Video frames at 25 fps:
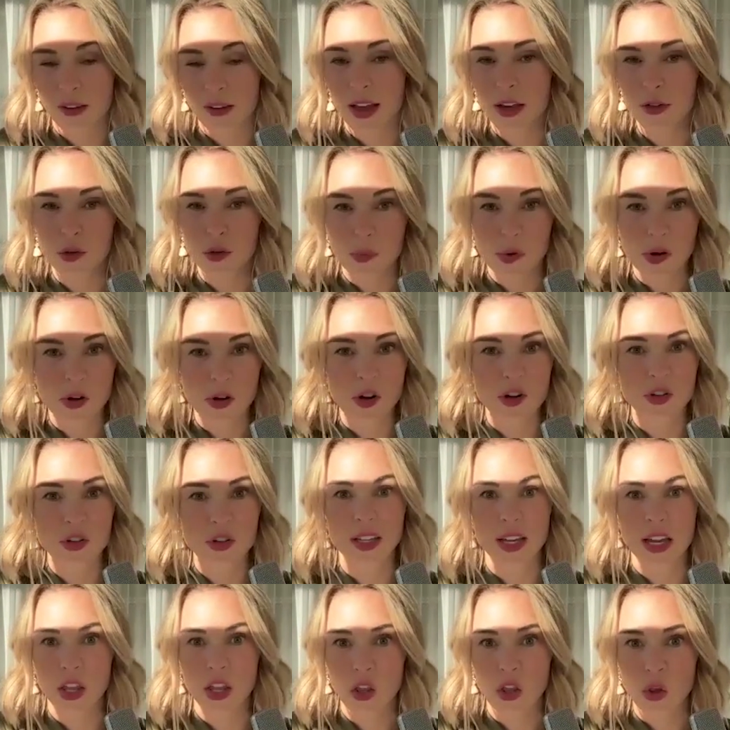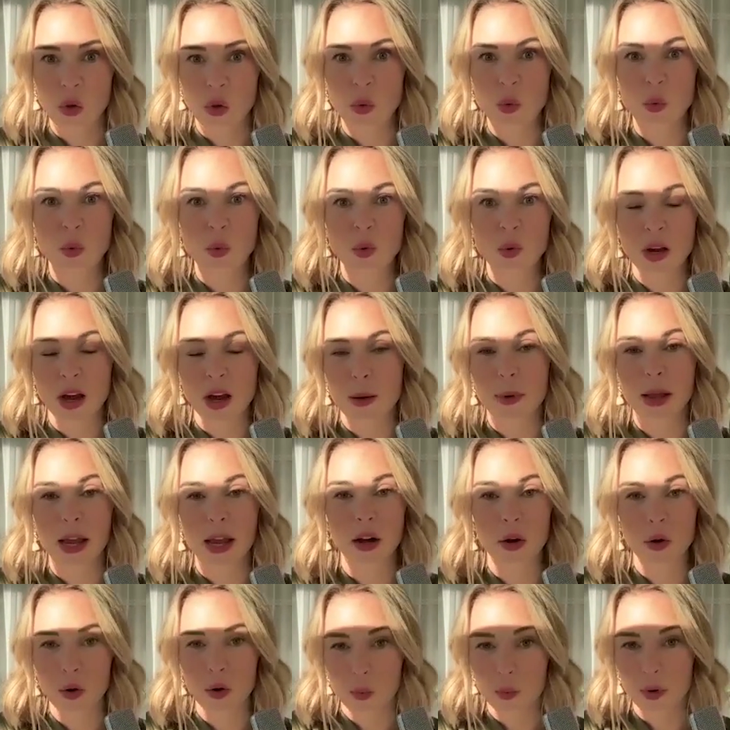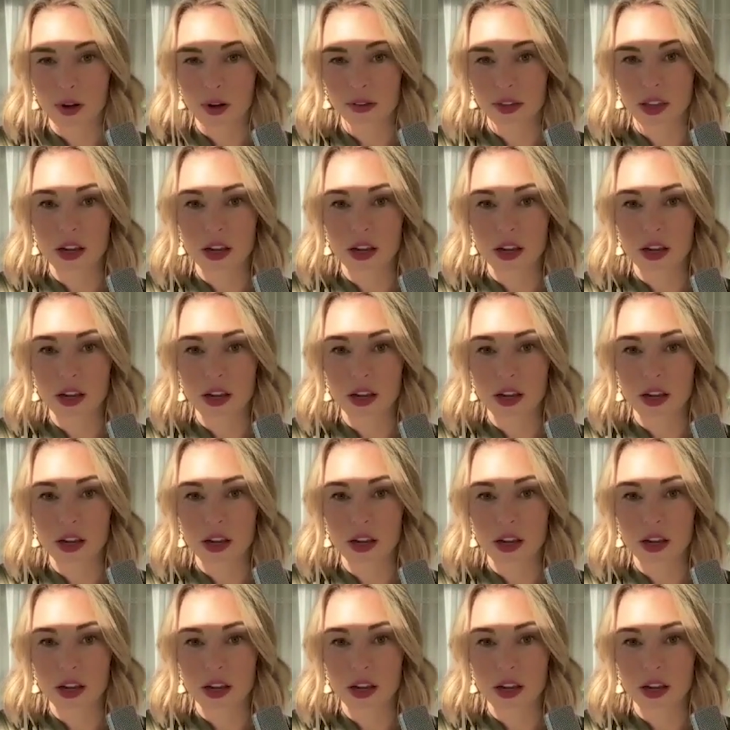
entrepreneurs like you who come out with